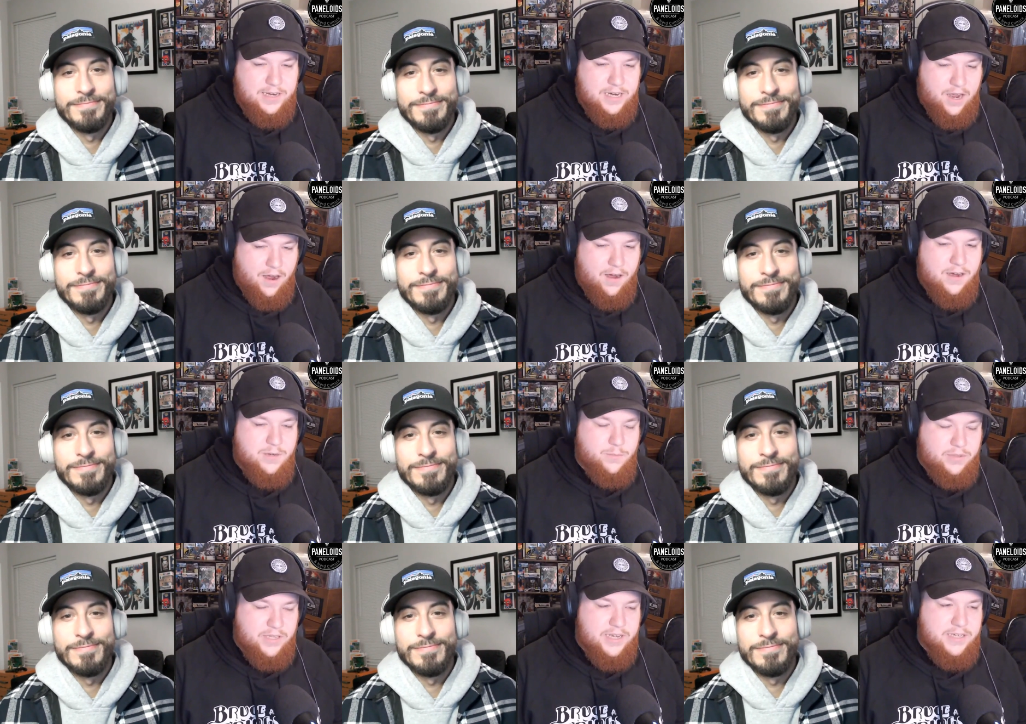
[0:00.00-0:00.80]
Speaker 1: an
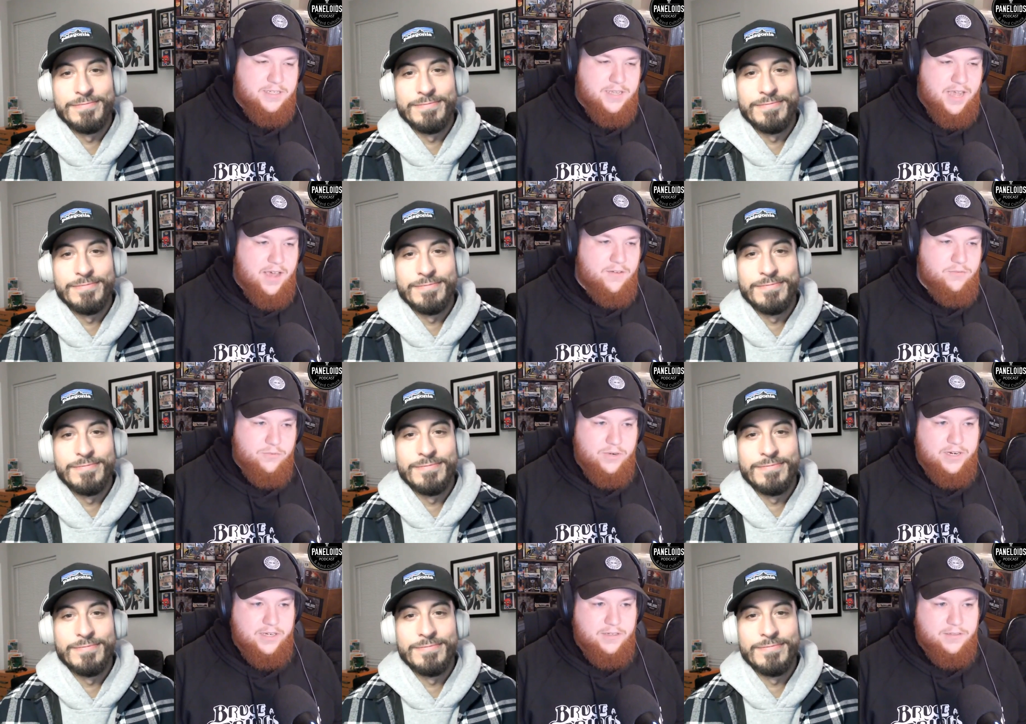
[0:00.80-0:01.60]
odd place to
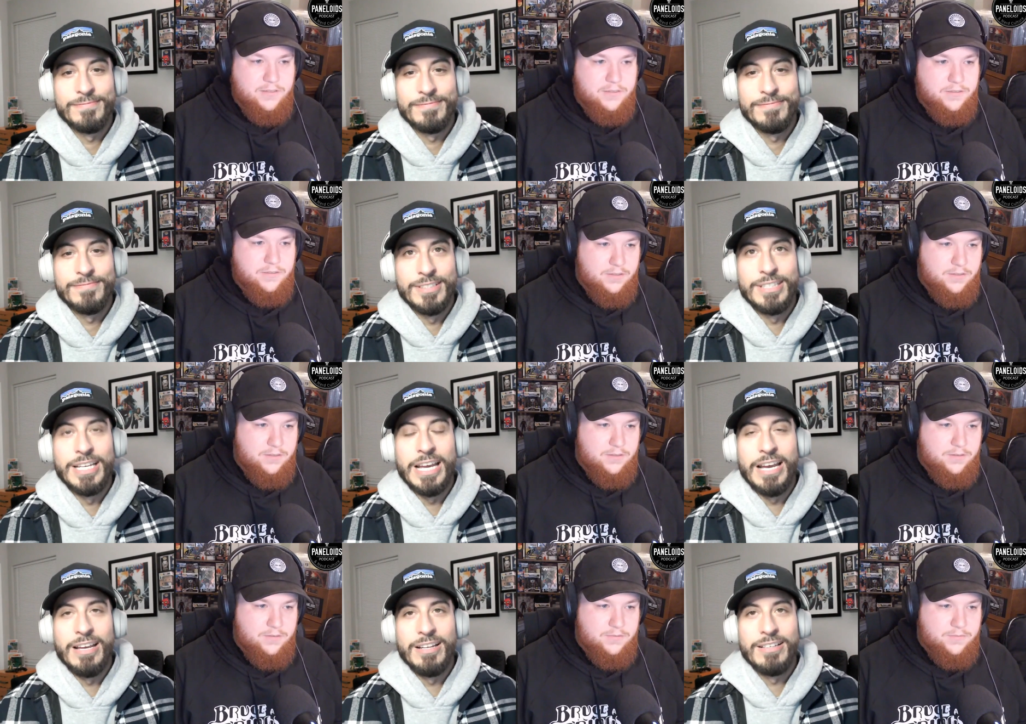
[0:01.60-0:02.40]
have wings
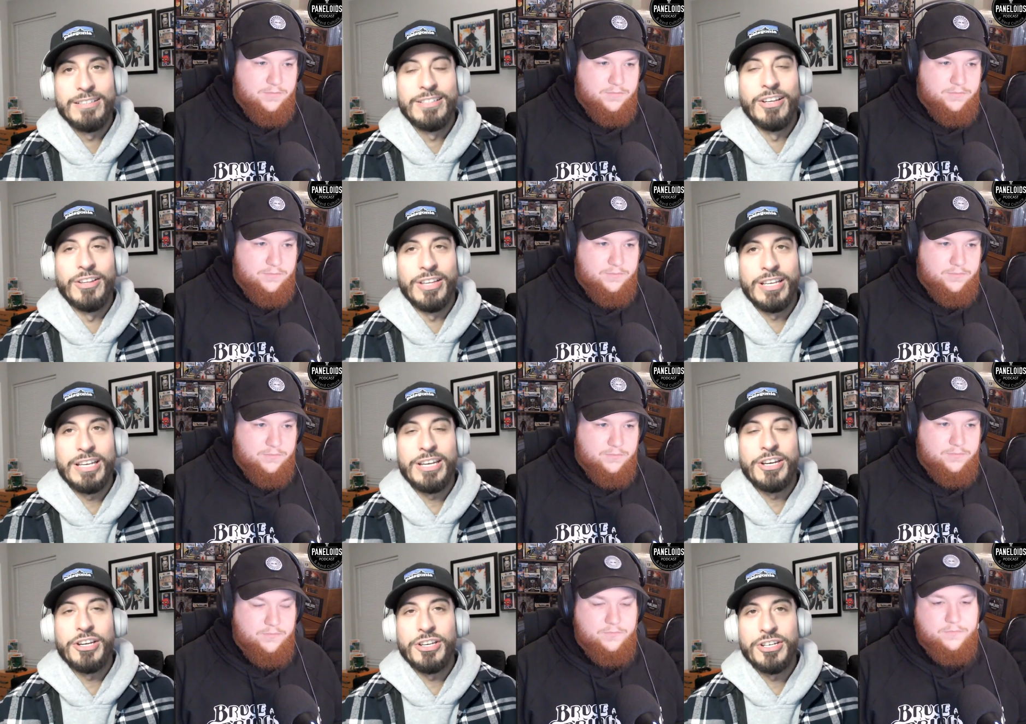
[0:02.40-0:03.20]
Speaker 2: yeah no, they
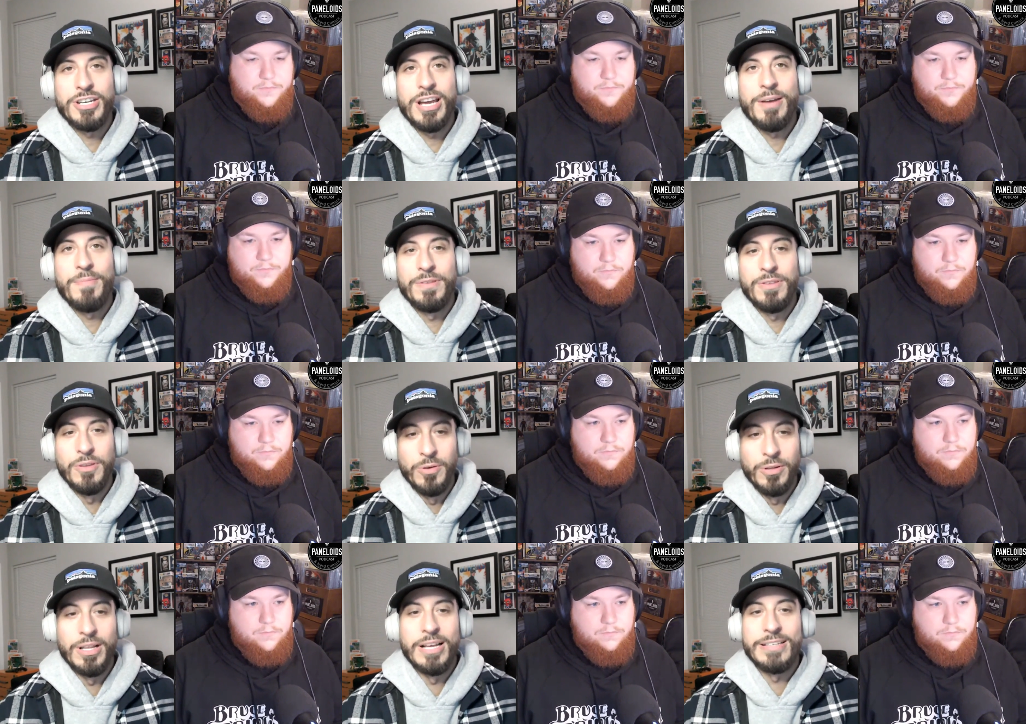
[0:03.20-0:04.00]
did a good job
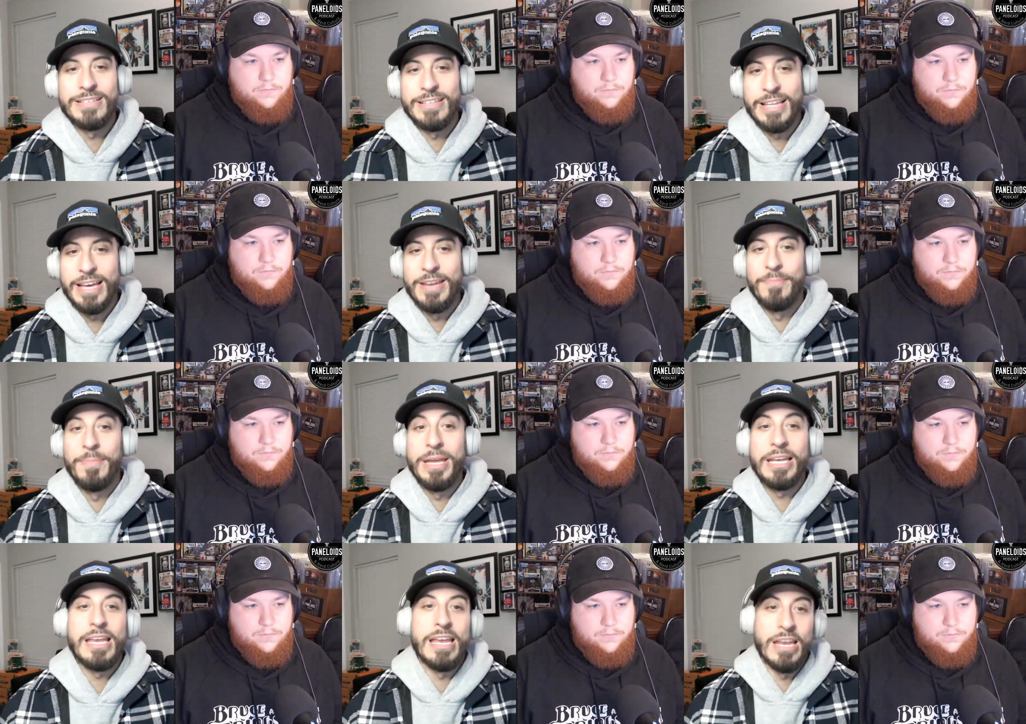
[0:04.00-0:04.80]
utilizing that and
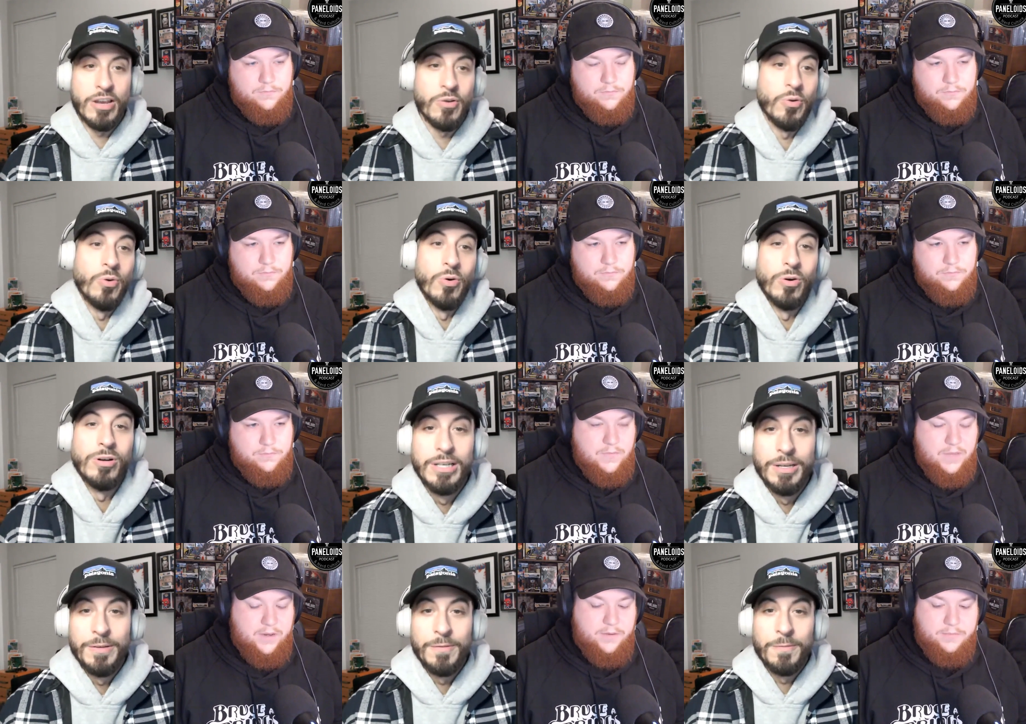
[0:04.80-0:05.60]
making it cool.
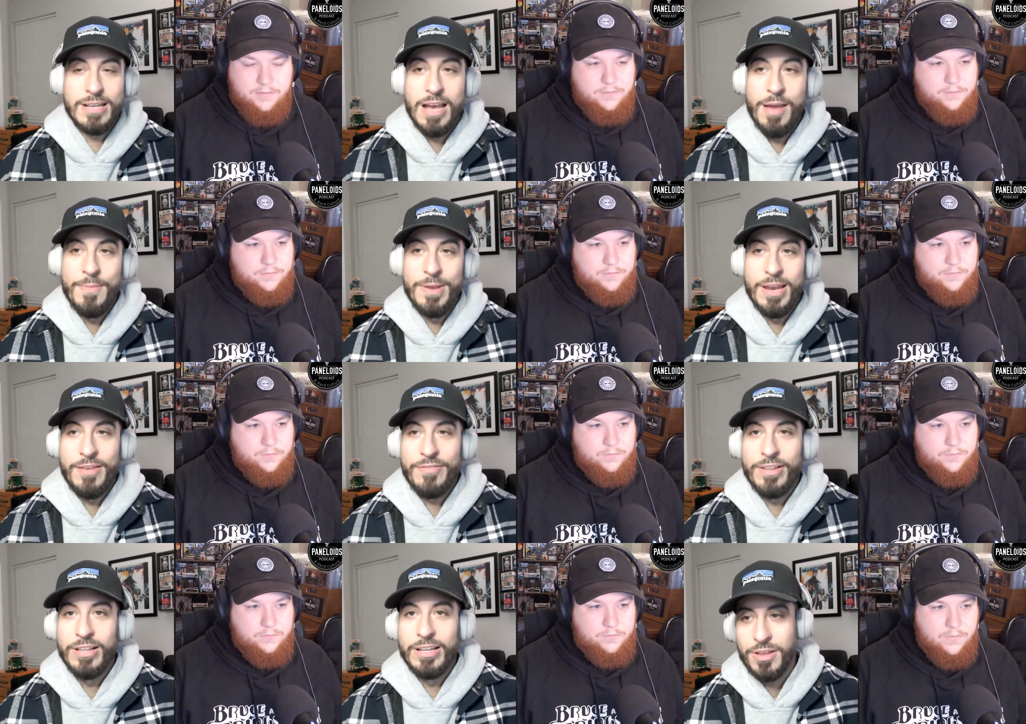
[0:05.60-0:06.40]
Yeah. I mean,
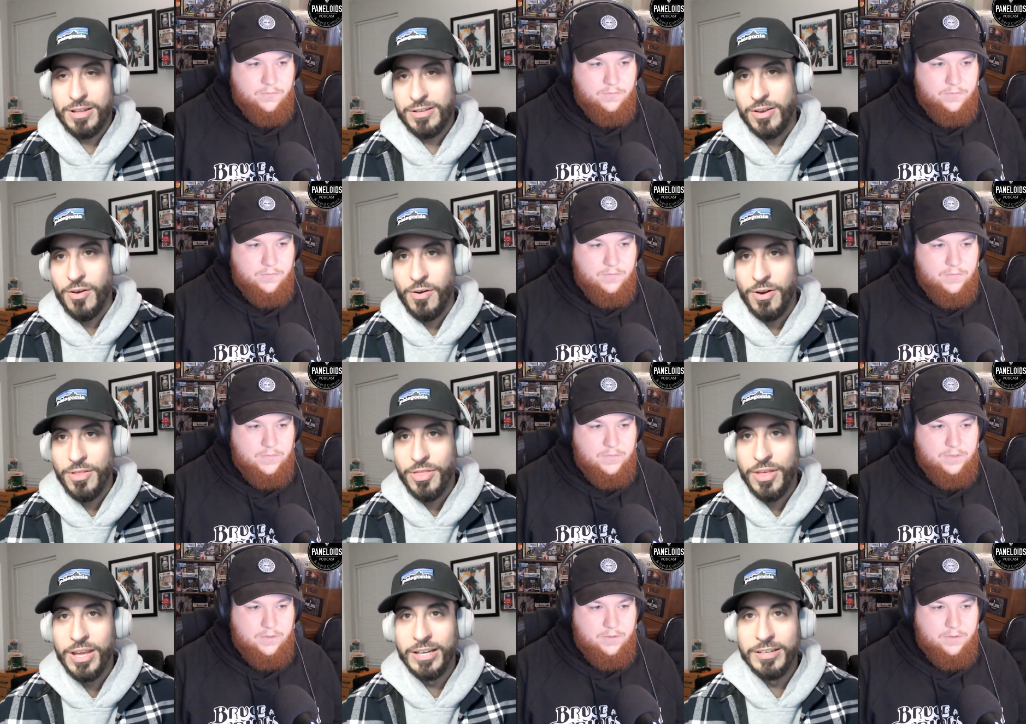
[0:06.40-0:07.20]
I feel like it's a
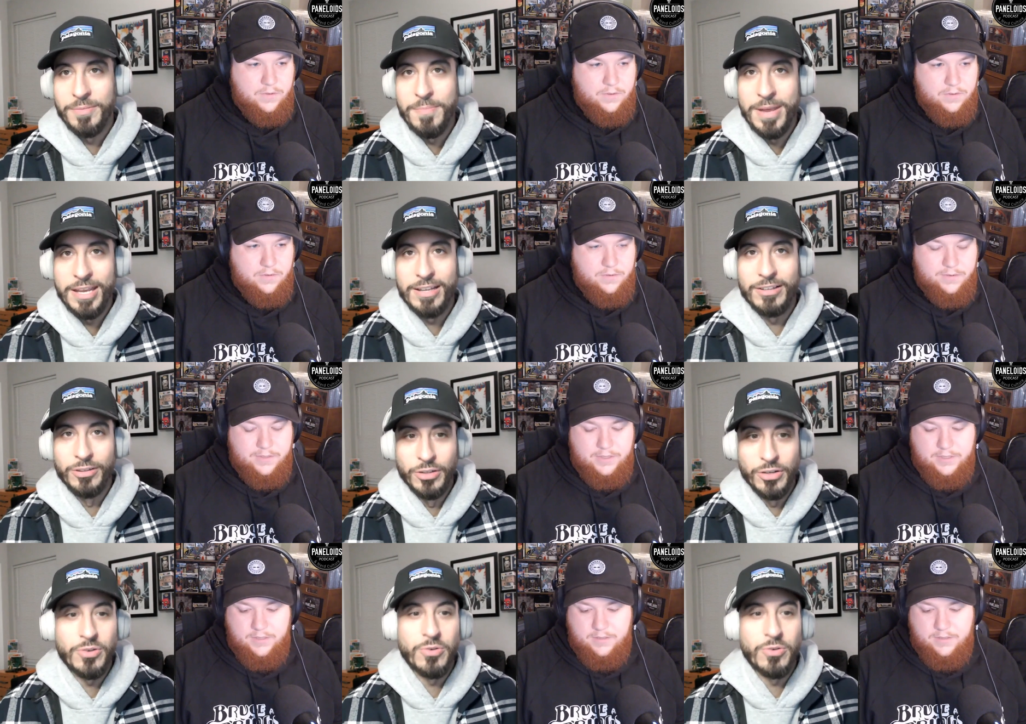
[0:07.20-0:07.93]
hard thing to make look